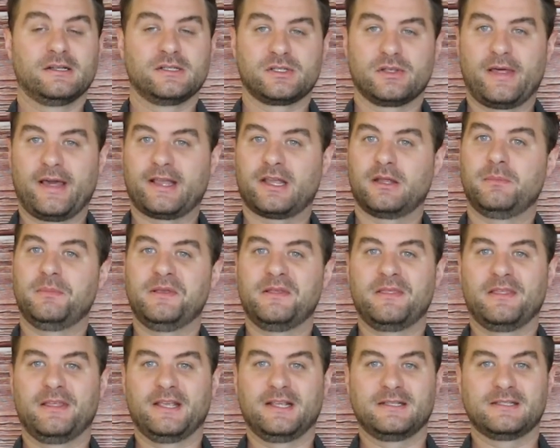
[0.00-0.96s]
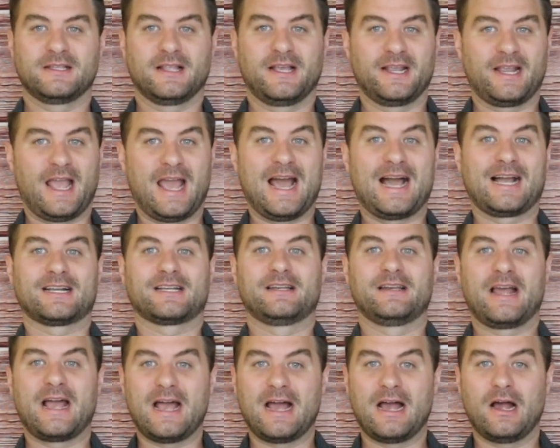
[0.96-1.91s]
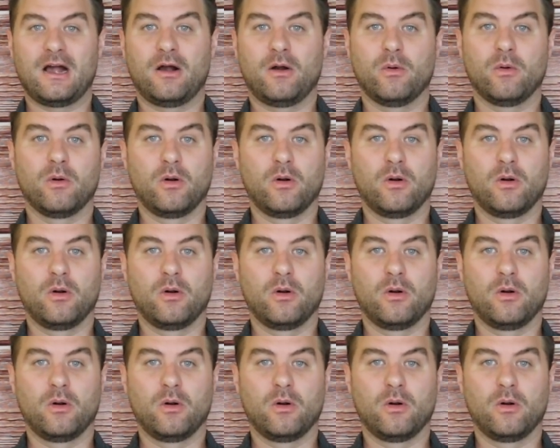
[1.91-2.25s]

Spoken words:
So that could be things like act now,